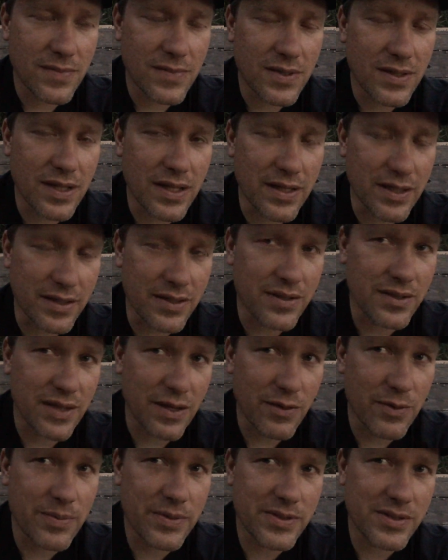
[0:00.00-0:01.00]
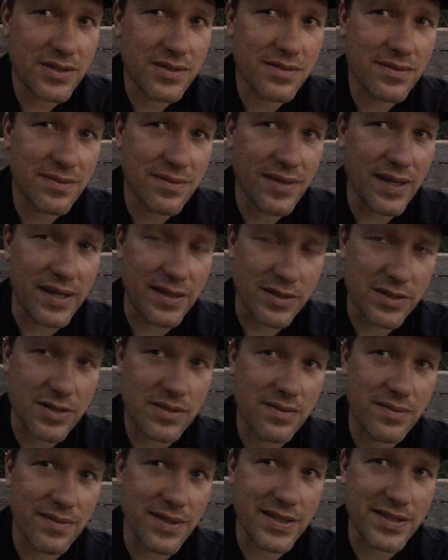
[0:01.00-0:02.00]
And everyone's that's
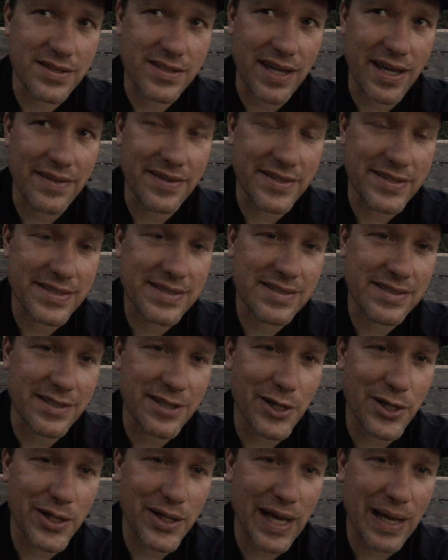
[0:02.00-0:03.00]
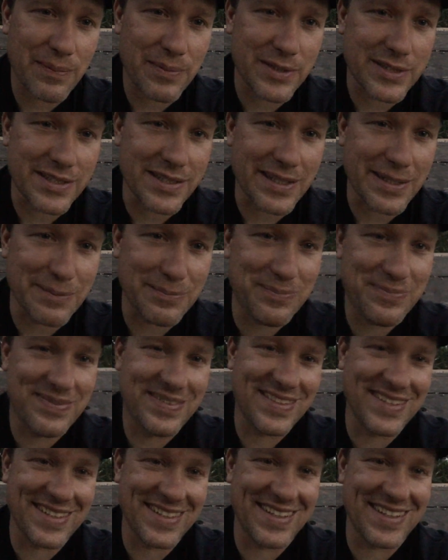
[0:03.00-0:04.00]
had this scenario happen to them,
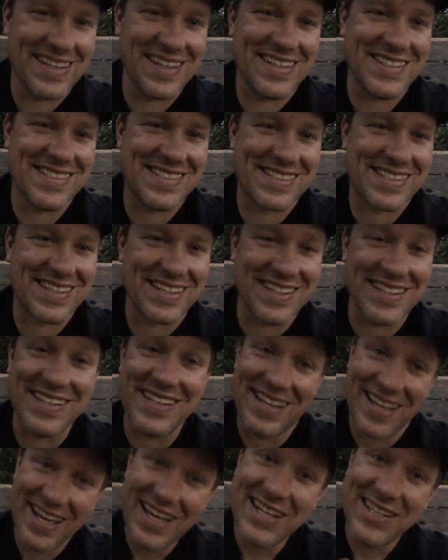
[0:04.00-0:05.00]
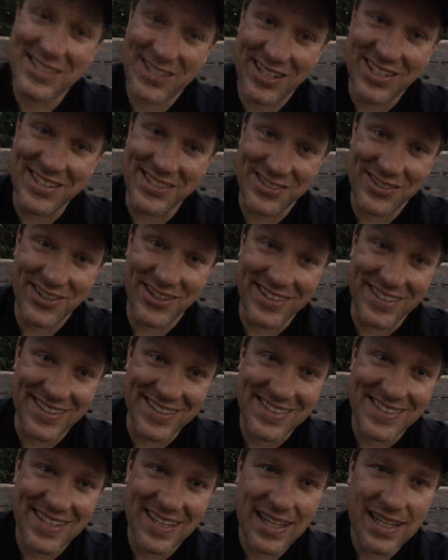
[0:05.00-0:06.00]
it's gonna enjoy this.